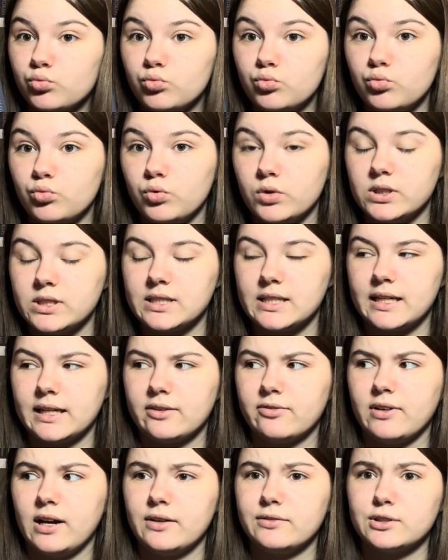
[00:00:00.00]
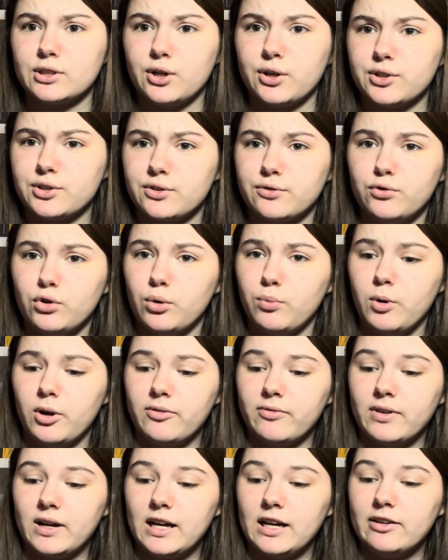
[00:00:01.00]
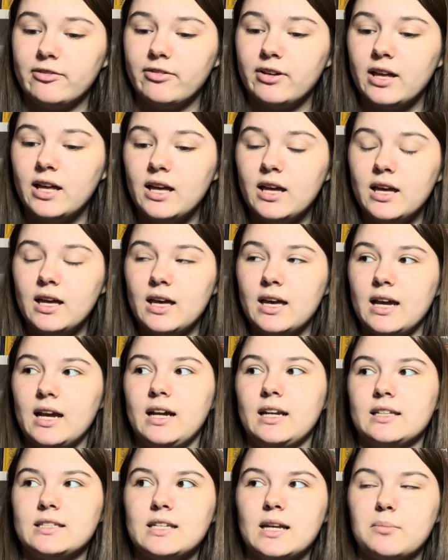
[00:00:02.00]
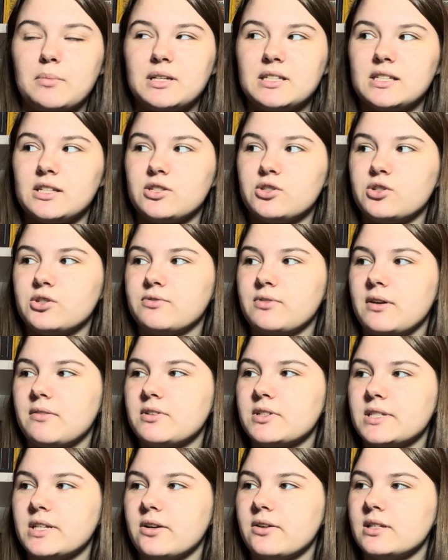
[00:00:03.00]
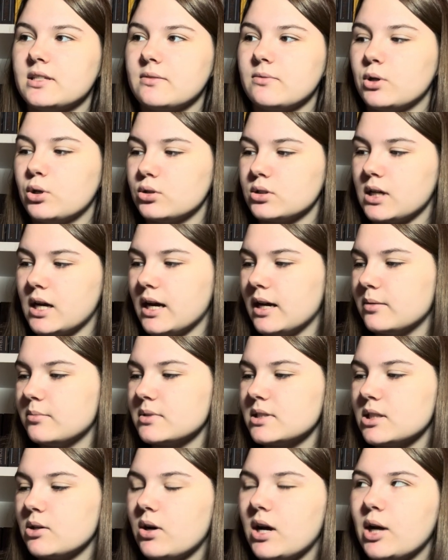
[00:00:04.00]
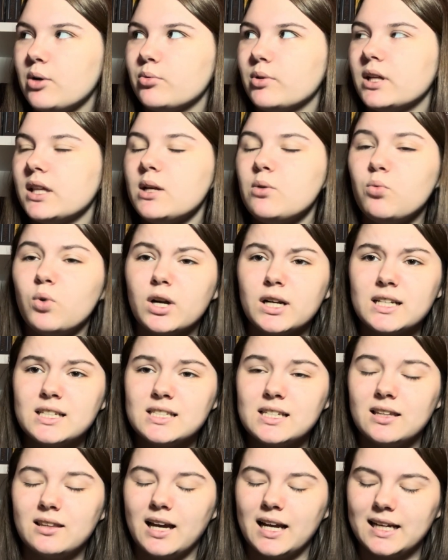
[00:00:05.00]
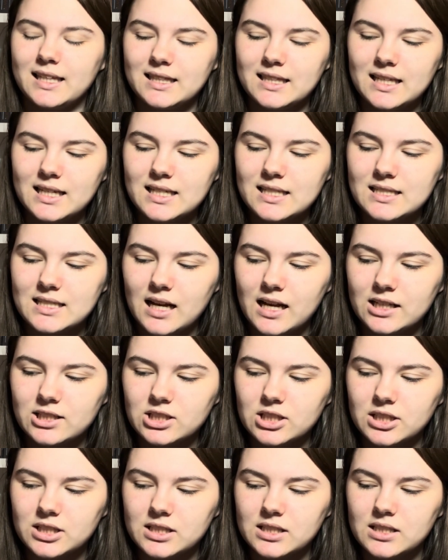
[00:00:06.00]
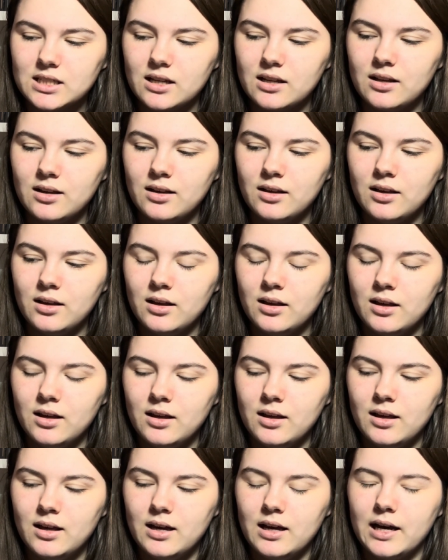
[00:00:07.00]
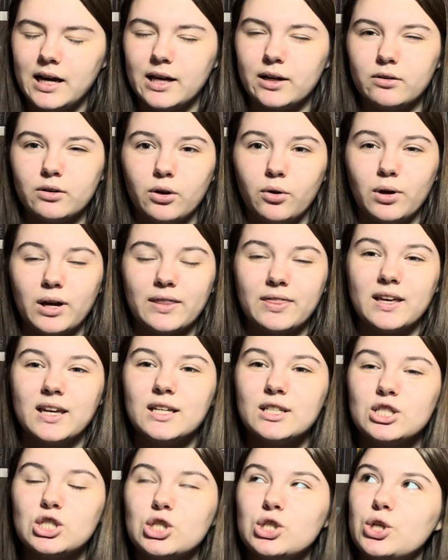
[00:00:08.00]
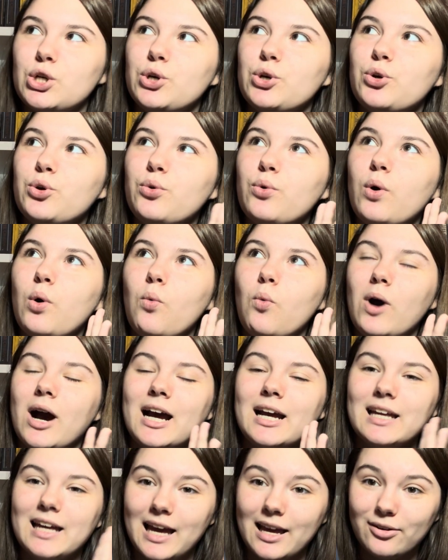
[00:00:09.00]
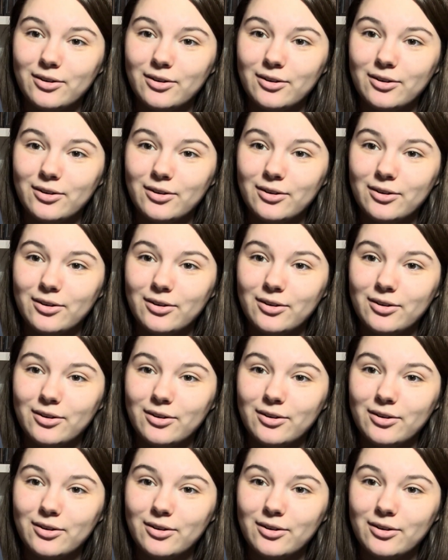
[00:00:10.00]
was like 5 stars or 4.5. and it's like my sister's favorite series of all time. So I really wanted to like this. I don't know. I think it's too YA